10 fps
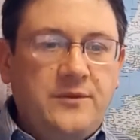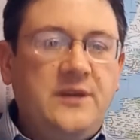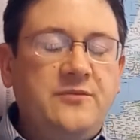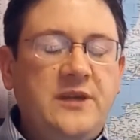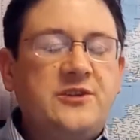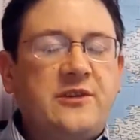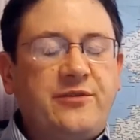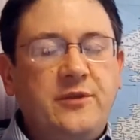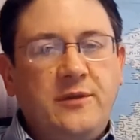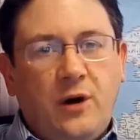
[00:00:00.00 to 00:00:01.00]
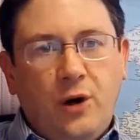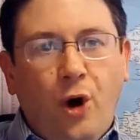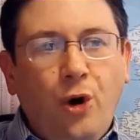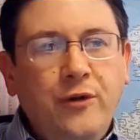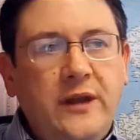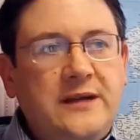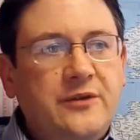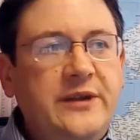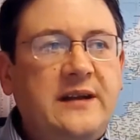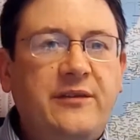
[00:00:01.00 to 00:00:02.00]
These are all the
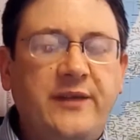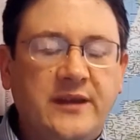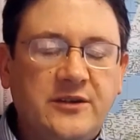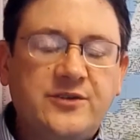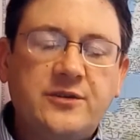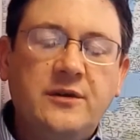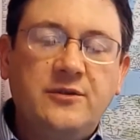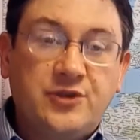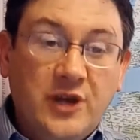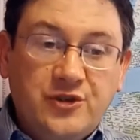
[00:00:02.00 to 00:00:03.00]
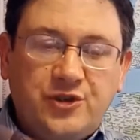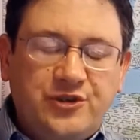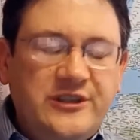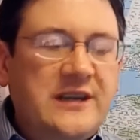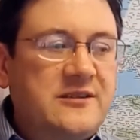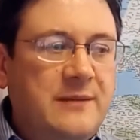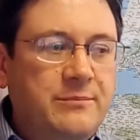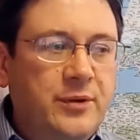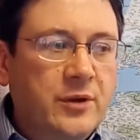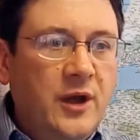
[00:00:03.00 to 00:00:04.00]
little niggly things, just as an
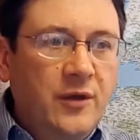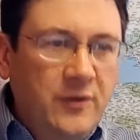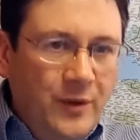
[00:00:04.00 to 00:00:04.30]
example,